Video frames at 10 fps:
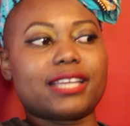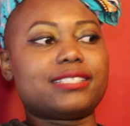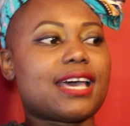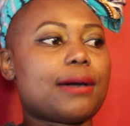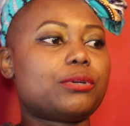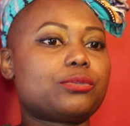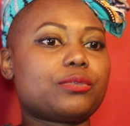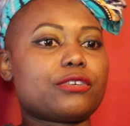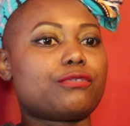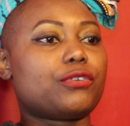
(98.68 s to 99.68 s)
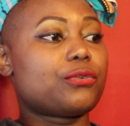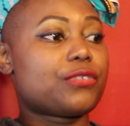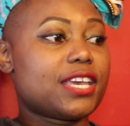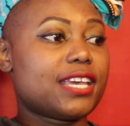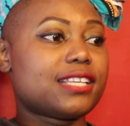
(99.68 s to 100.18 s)
I dabbled with a few
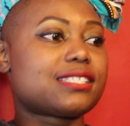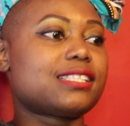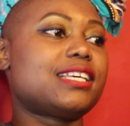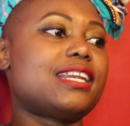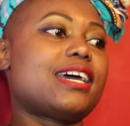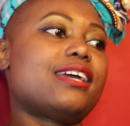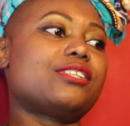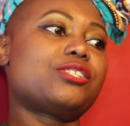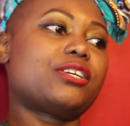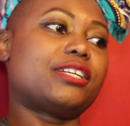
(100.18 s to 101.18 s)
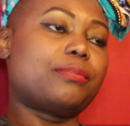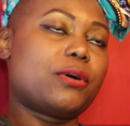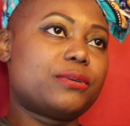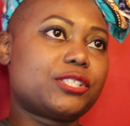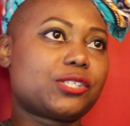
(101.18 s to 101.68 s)
things, and then I started
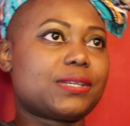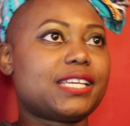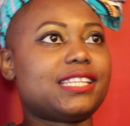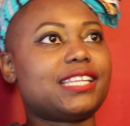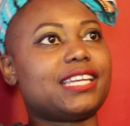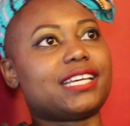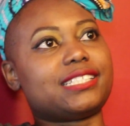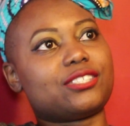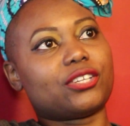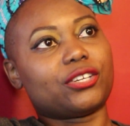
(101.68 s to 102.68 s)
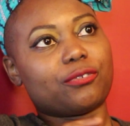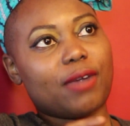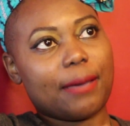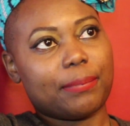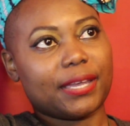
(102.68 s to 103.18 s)
poetry, and then I started
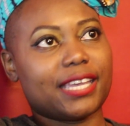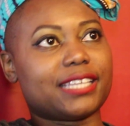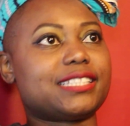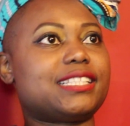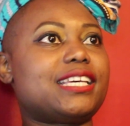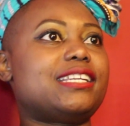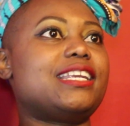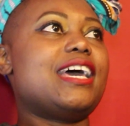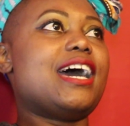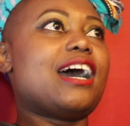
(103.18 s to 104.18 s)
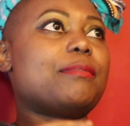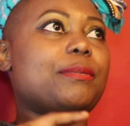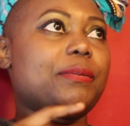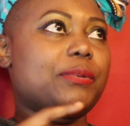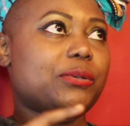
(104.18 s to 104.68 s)
rapping, and then I
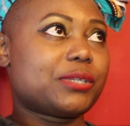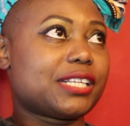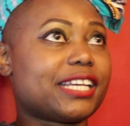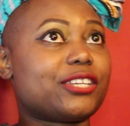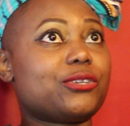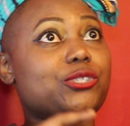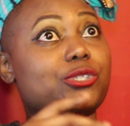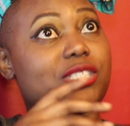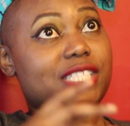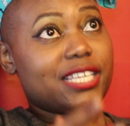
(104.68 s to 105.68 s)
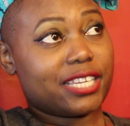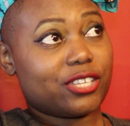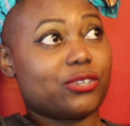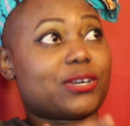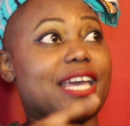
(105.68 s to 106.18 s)
met people who were like, you should
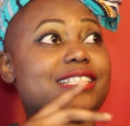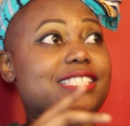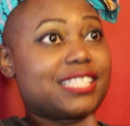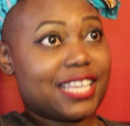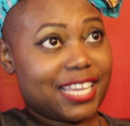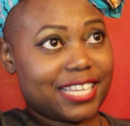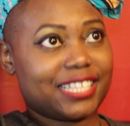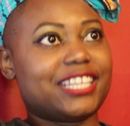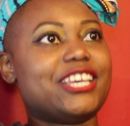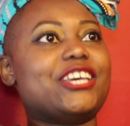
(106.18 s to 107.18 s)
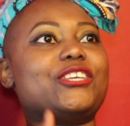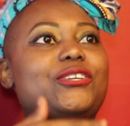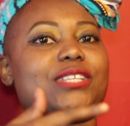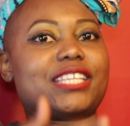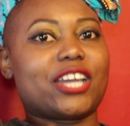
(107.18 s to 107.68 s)
sing, you can sing,
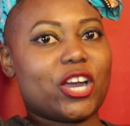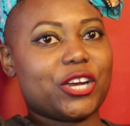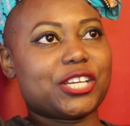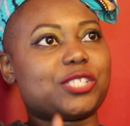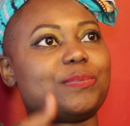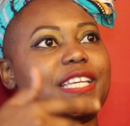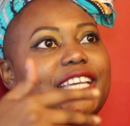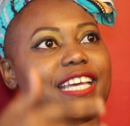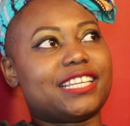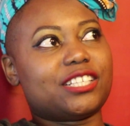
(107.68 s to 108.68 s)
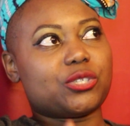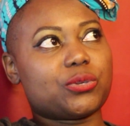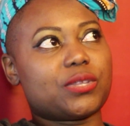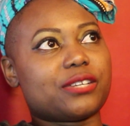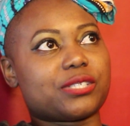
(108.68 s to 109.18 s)
you know, and they encouraged me. And in
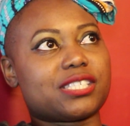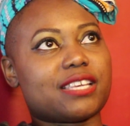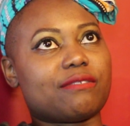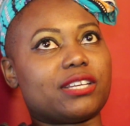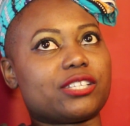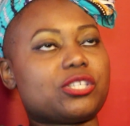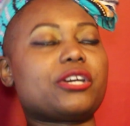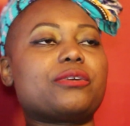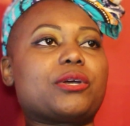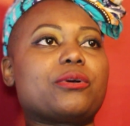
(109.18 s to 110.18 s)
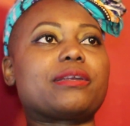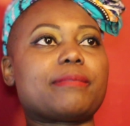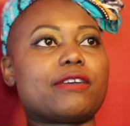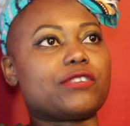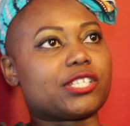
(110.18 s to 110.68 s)
2007, I started
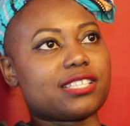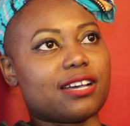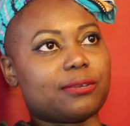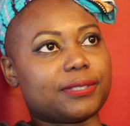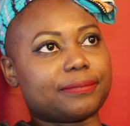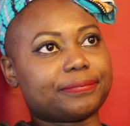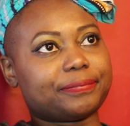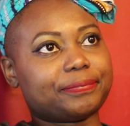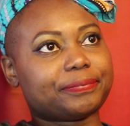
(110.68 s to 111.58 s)
recording my first album.